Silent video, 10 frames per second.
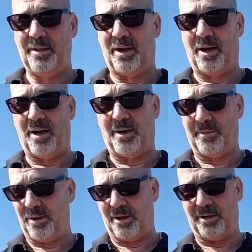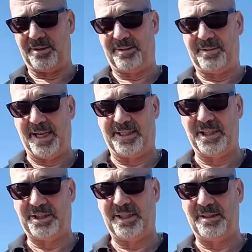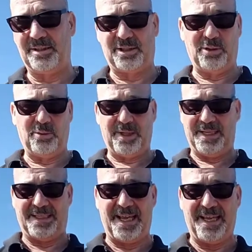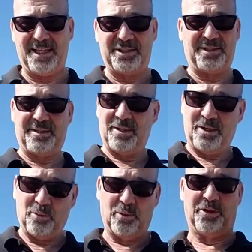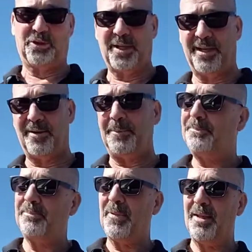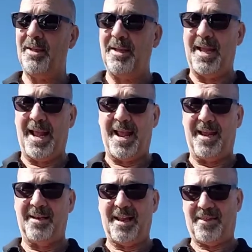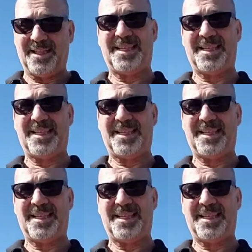our technicians to engage with the trainer, and that's